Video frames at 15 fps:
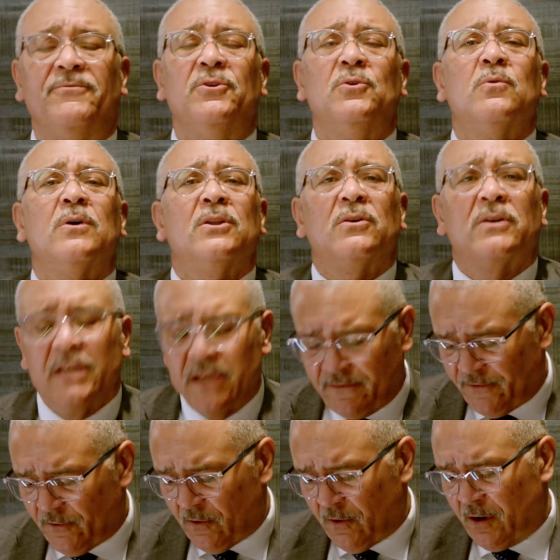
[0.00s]
you are looking
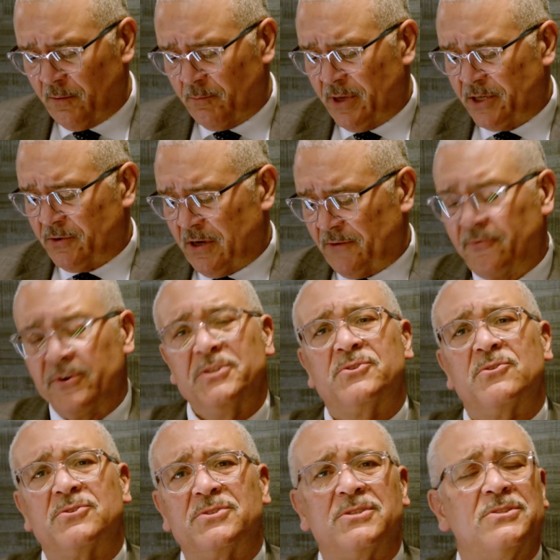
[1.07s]
for mental health
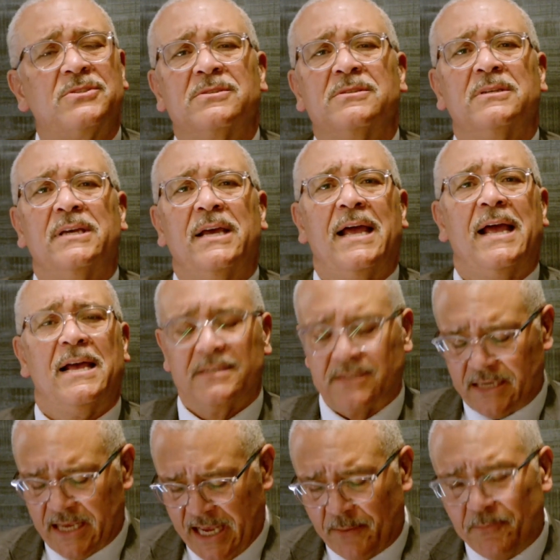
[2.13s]
resources,
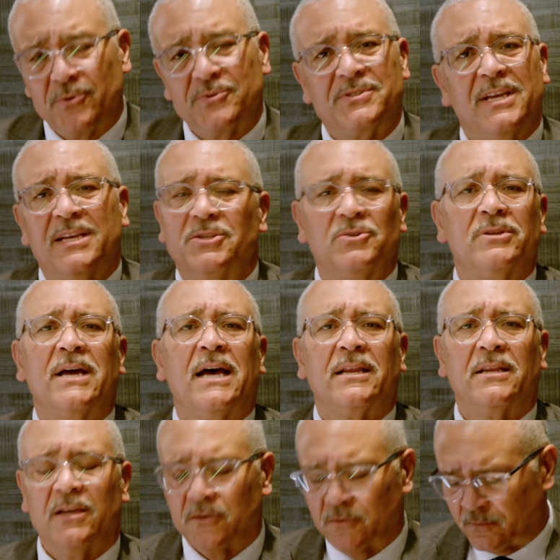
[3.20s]
as April said, you're not
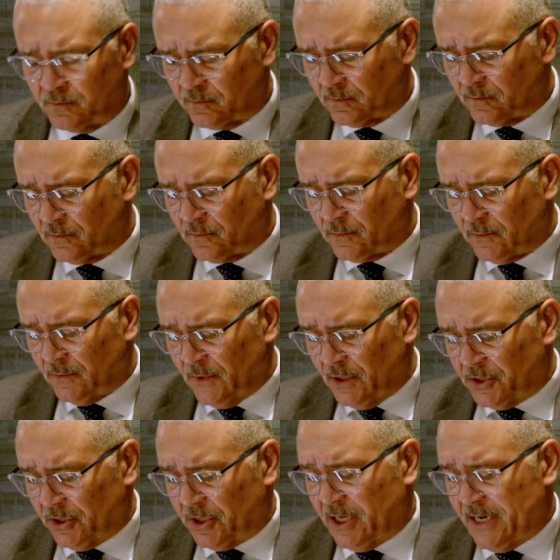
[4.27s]
alone.
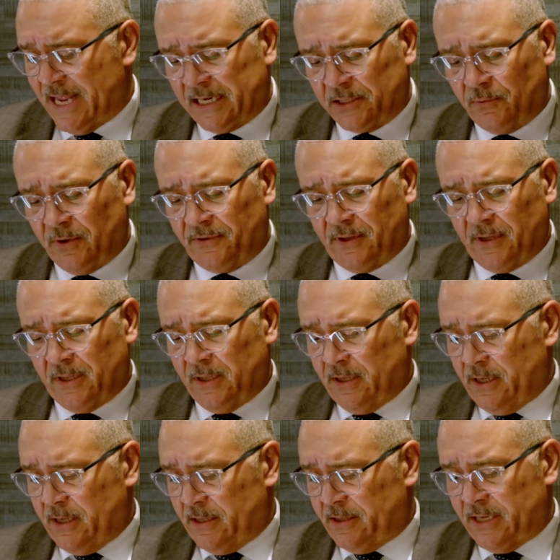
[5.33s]
To connect with
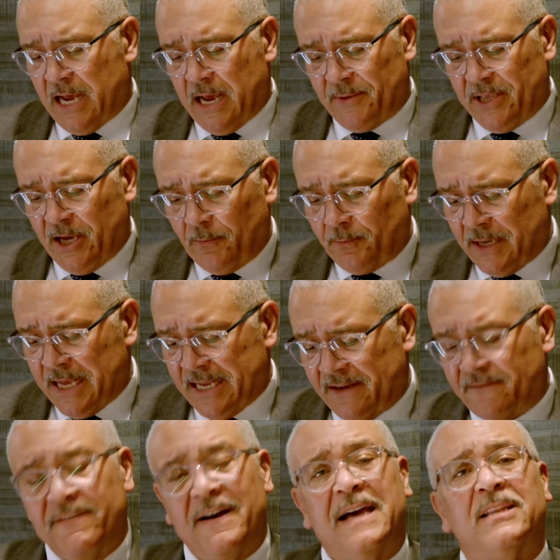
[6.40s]
the NAMI HelpLine
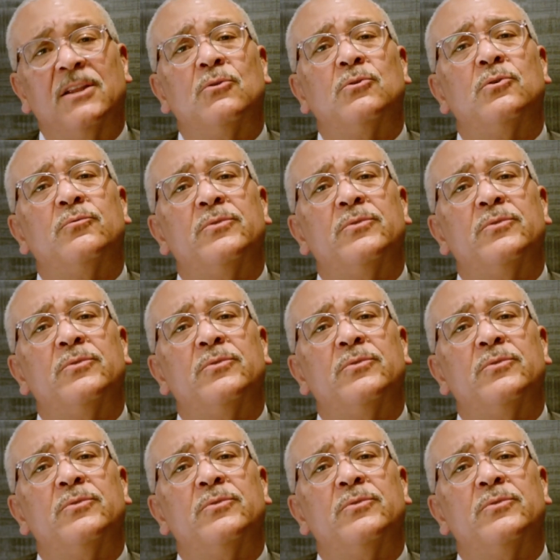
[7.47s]
and find local